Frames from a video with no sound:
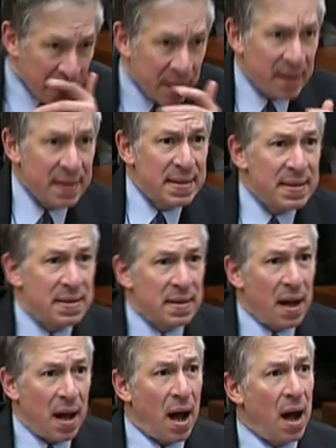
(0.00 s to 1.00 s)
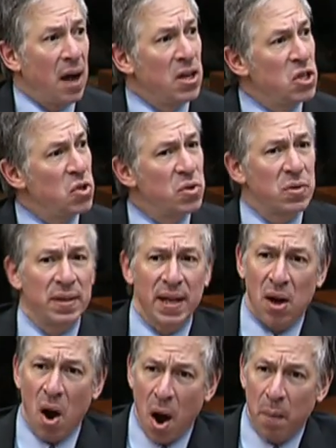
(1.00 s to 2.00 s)
This is unusually
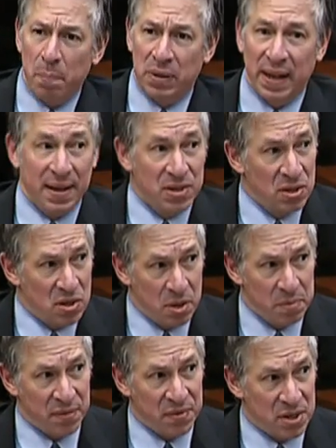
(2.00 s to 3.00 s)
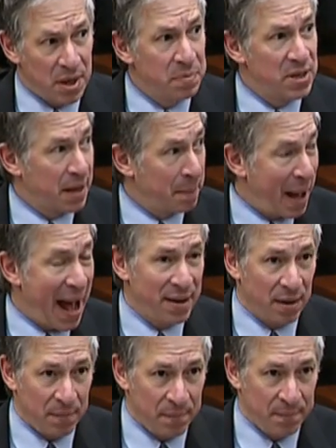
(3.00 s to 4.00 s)
complex in terms of subject matter.